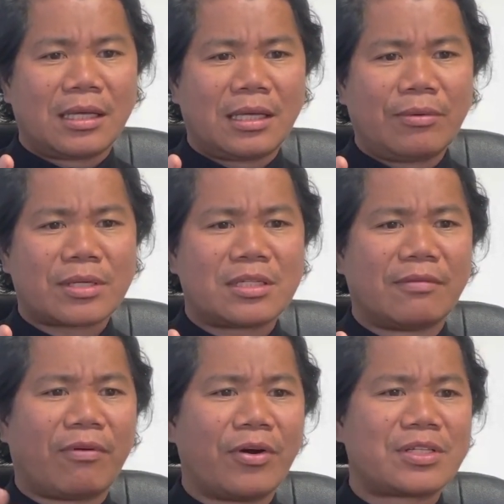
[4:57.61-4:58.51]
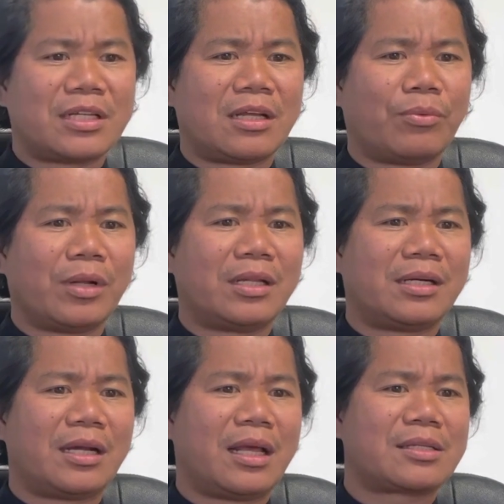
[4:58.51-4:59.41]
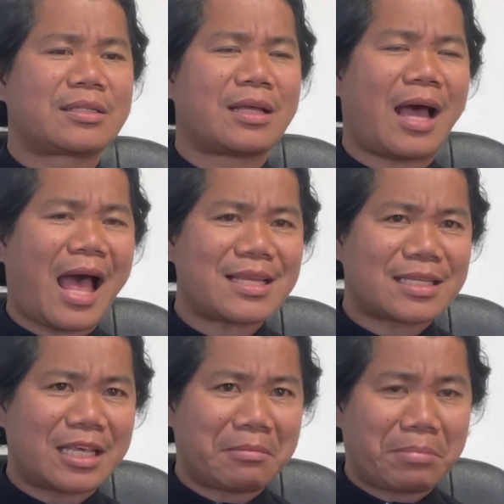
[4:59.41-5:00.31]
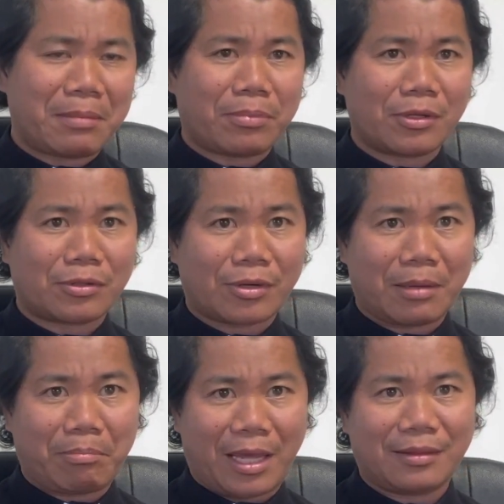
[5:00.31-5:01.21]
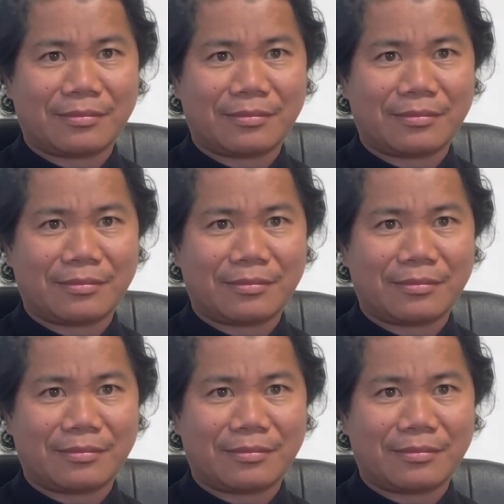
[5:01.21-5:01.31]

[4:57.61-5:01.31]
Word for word: he was the voice in the wilderness asking people to repent.